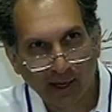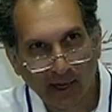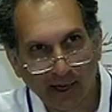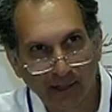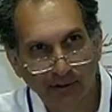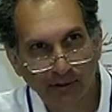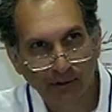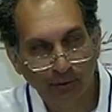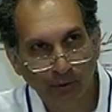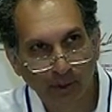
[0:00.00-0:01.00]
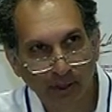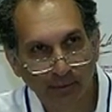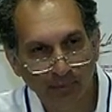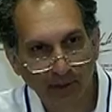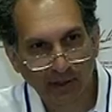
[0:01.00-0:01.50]
and to uh,
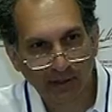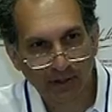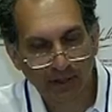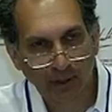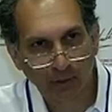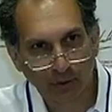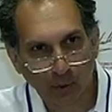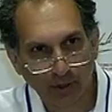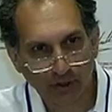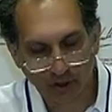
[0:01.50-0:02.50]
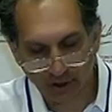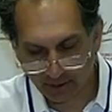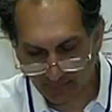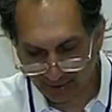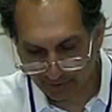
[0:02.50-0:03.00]
uh, start with the question
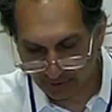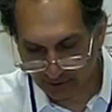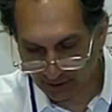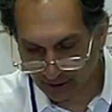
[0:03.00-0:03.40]
about